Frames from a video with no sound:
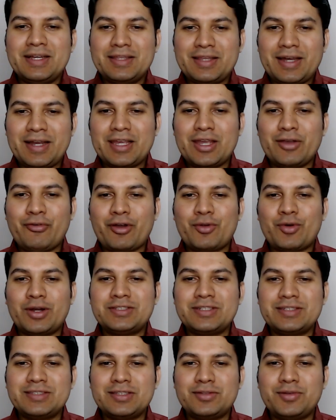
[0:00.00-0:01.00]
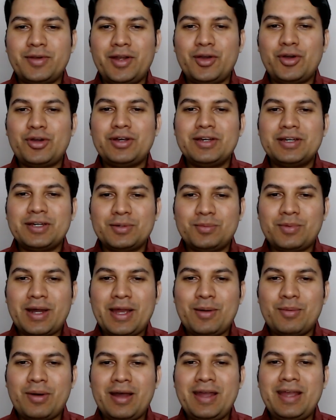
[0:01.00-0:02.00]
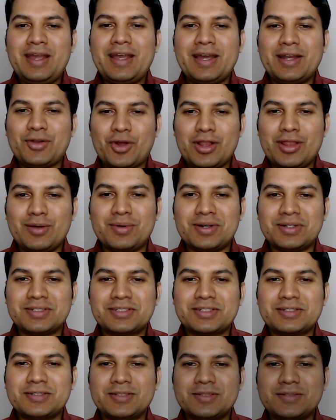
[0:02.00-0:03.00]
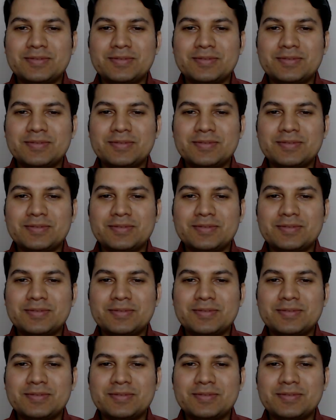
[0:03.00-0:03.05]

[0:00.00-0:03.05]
Thank you for watching this video. Bye bye and all the best.